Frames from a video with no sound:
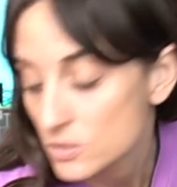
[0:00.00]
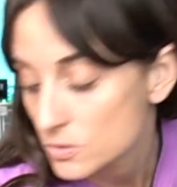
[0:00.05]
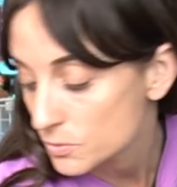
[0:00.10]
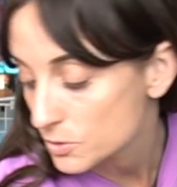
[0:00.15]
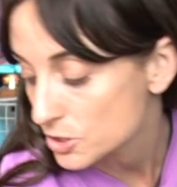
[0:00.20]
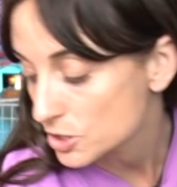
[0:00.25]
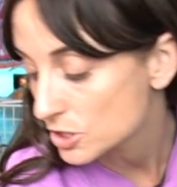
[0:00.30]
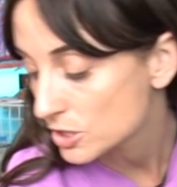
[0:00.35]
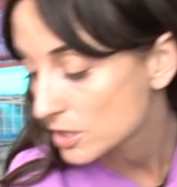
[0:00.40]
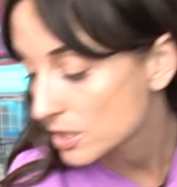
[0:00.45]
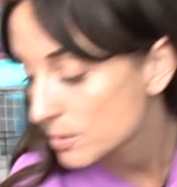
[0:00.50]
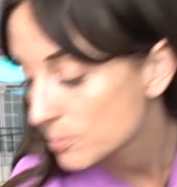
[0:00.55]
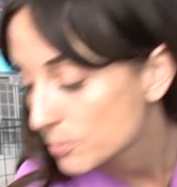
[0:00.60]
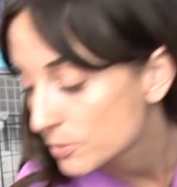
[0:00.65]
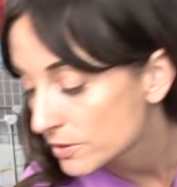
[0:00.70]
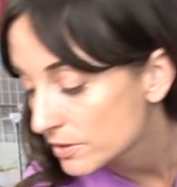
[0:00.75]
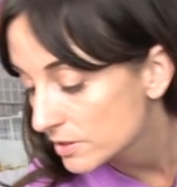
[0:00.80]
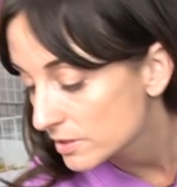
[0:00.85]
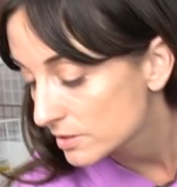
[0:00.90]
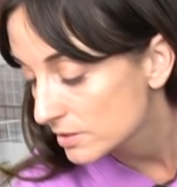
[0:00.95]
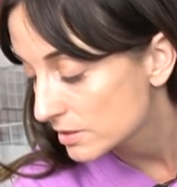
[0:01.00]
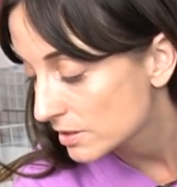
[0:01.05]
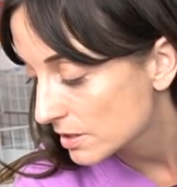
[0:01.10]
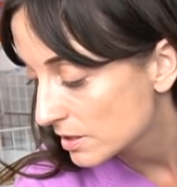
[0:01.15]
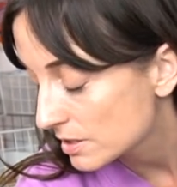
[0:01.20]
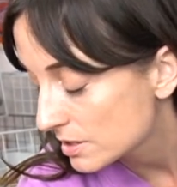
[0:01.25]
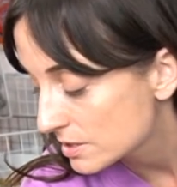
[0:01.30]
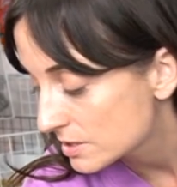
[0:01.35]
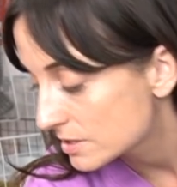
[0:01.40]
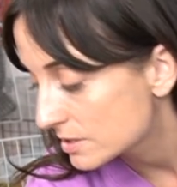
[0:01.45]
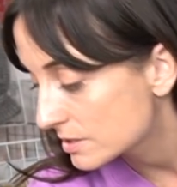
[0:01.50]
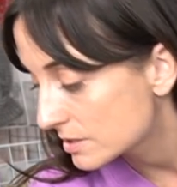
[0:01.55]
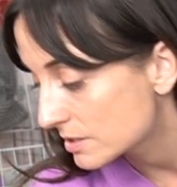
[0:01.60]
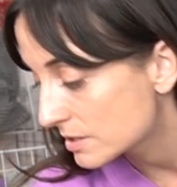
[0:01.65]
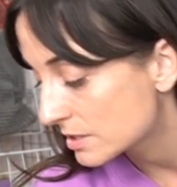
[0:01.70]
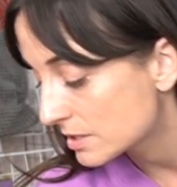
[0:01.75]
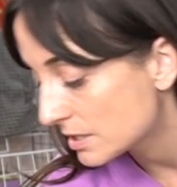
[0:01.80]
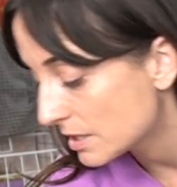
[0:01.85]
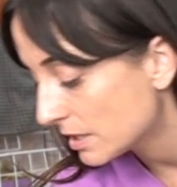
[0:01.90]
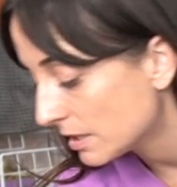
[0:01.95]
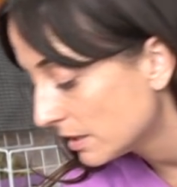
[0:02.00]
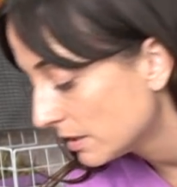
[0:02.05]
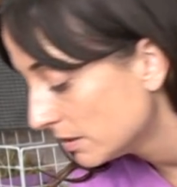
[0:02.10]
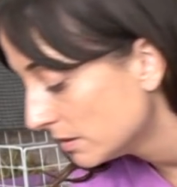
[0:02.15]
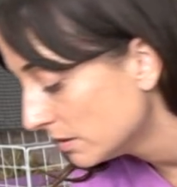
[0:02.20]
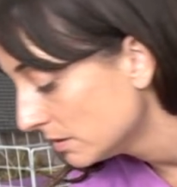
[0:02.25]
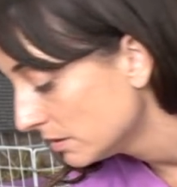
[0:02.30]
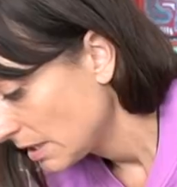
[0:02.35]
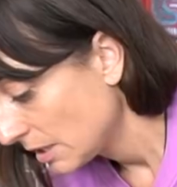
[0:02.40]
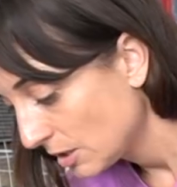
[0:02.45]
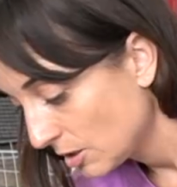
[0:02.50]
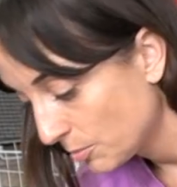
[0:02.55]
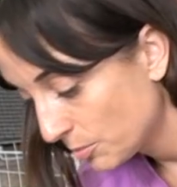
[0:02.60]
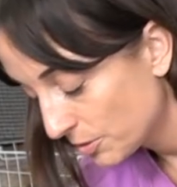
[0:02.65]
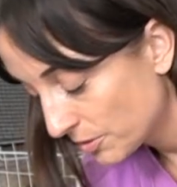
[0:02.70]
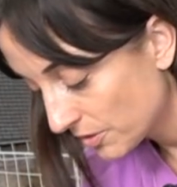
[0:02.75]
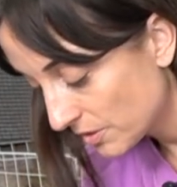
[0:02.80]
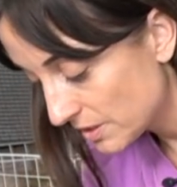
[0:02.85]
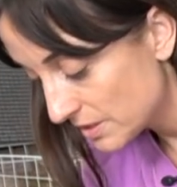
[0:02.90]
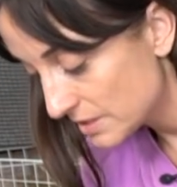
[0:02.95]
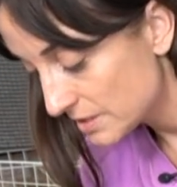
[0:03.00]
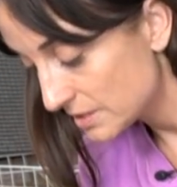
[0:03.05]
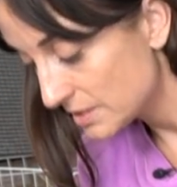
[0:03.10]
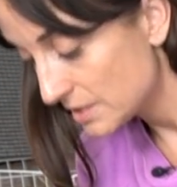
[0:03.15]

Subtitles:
switch it up with this instead. And I'll put this